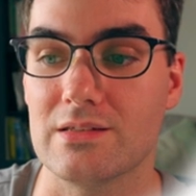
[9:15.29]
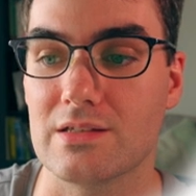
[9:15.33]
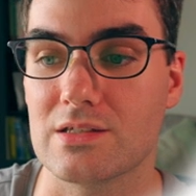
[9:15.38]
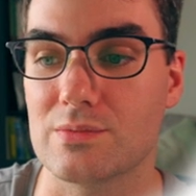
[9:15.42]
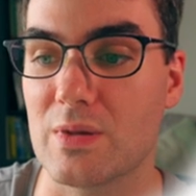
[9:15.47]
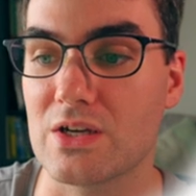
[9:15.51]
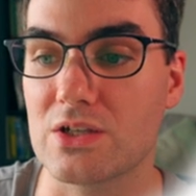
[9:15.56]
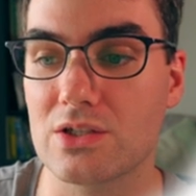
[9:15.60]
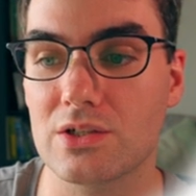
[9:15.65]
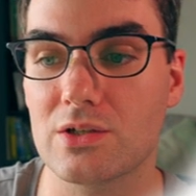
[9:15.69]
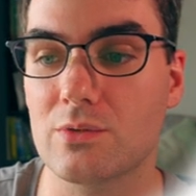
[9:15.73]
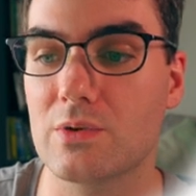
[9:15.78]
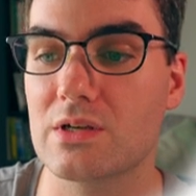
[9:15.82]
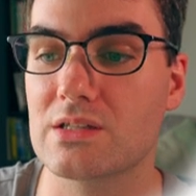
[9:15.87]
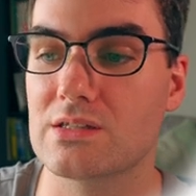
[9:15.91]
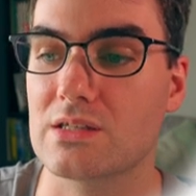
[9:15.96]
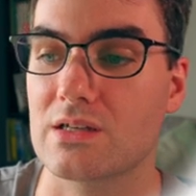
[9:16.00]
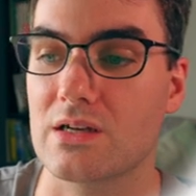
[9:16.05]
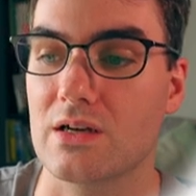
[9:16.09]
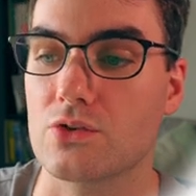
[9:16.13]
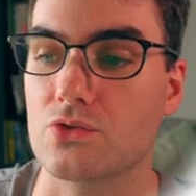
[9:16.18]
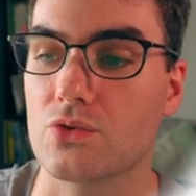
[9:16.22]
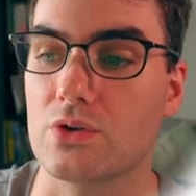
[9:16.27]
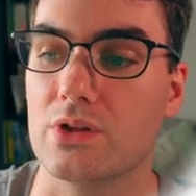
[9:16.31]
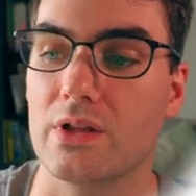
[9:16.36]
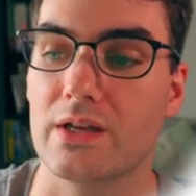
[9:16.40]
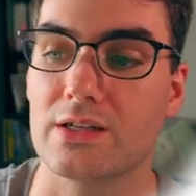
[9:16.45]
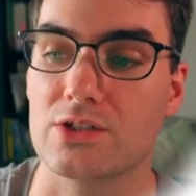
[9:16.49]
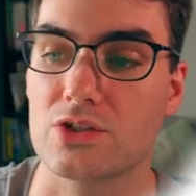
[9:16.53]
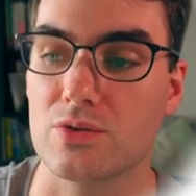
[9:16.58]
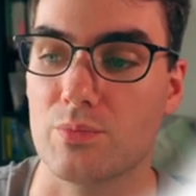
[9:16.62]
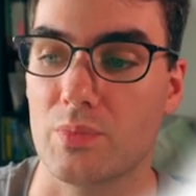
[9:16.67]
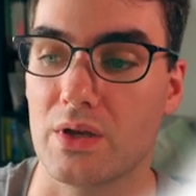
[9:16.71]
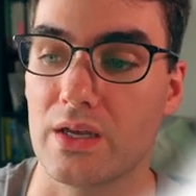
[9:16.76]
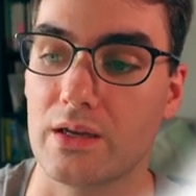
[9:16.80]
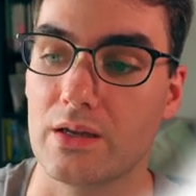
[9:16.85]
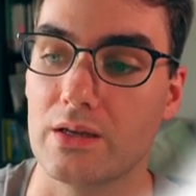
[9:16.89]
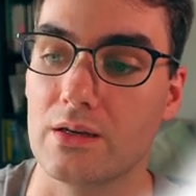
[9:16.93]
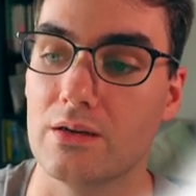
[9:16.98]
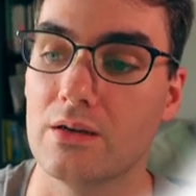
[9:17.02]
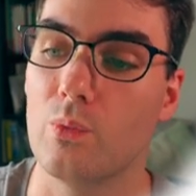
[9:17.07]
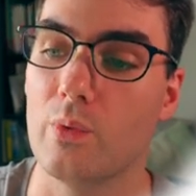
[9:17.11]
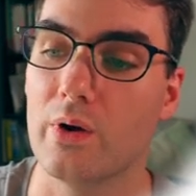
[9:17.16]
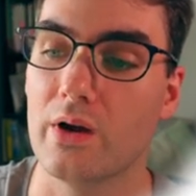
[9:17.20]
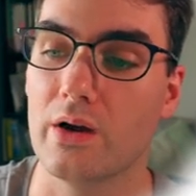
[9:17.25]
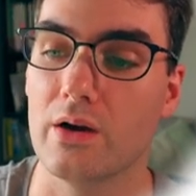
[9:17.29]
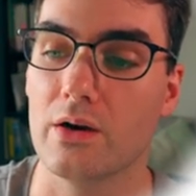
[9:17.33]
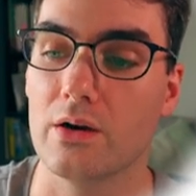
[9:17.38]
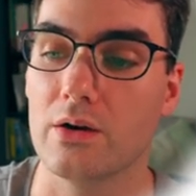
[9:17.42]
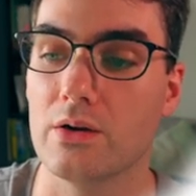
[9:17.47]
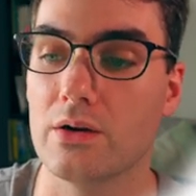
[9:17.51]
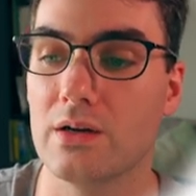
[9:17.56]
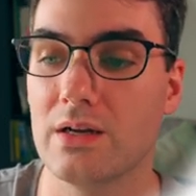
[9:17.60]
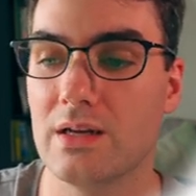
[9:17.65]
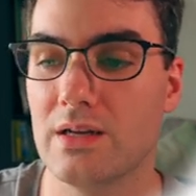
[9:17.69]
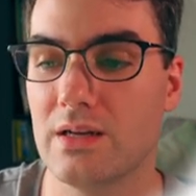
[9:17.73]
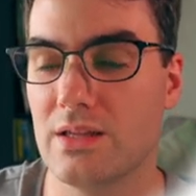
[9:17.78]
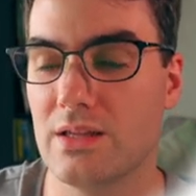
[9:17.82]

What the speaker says: especially when it's a country like Japan where